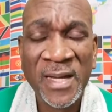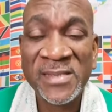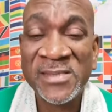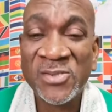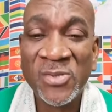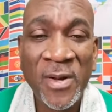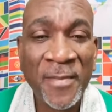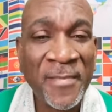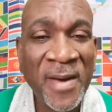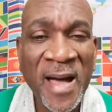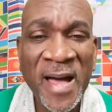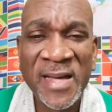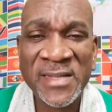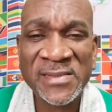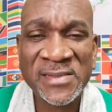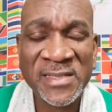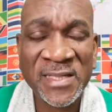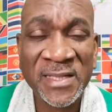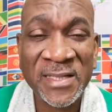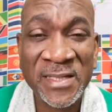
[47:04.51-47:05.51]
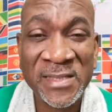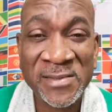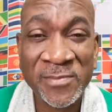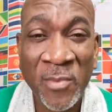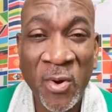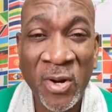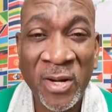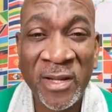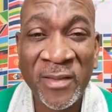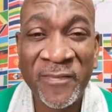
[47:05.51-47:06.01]
And so I'm asking this
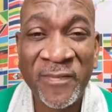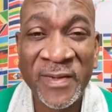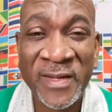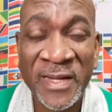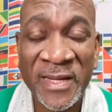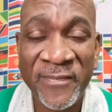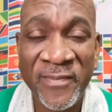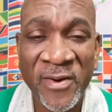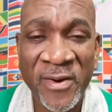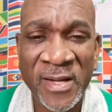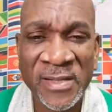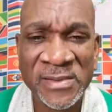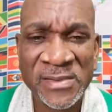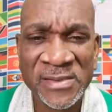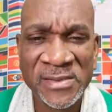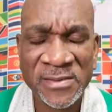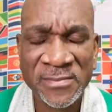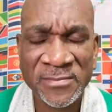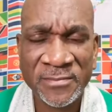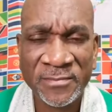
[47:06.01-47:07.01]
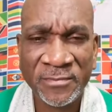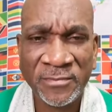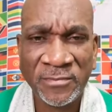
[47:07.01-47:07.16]
morning for deliverance.